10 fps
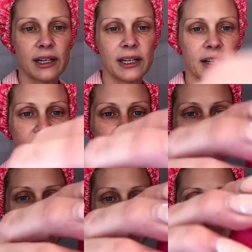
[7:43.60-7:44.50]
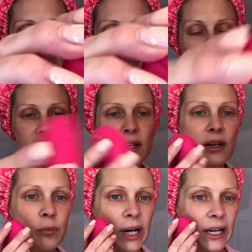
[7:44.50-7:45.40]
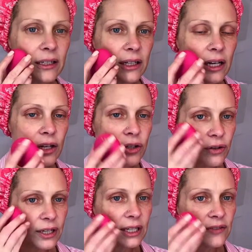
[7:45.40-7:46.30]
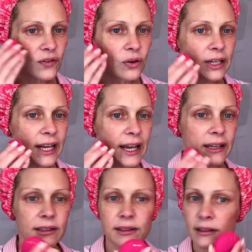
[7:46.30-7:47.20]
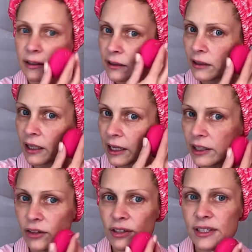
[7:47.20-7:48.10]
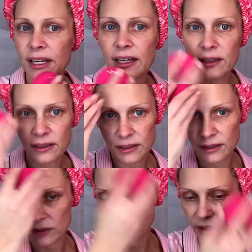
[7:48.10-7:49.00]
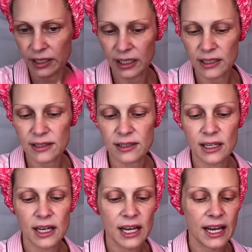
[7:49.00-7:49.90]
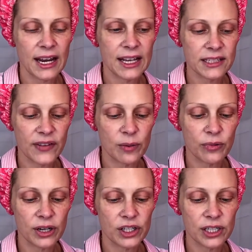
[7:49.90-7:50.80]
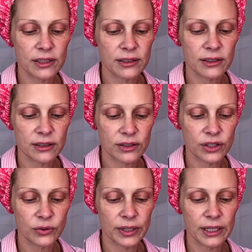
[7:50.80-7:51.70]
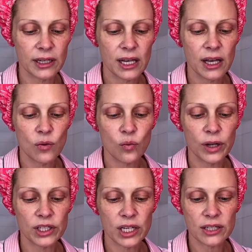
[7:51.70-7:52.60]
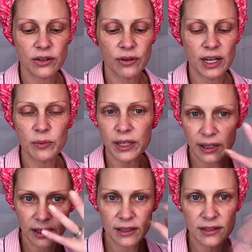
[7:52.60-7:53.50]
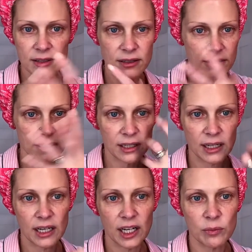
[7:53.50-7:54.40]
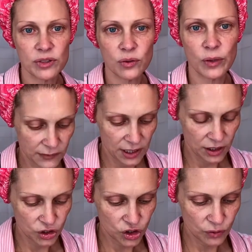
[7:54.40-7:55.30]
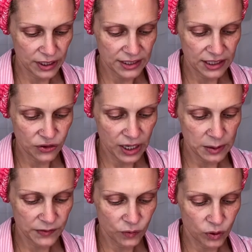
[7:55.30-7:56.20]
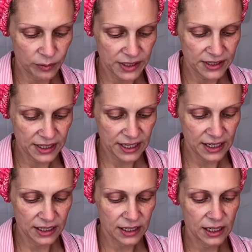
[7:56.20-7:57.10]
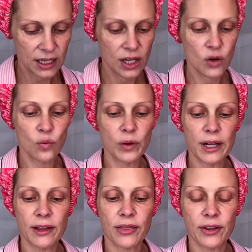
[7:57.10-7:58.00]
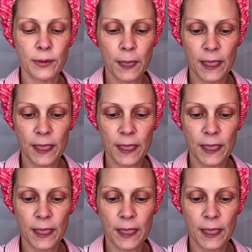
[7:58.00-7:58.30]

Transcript: like hear it, but you can exfoliate like your skin with this, and it has a vibration to it, which is great because it helps to treat and transform the skin with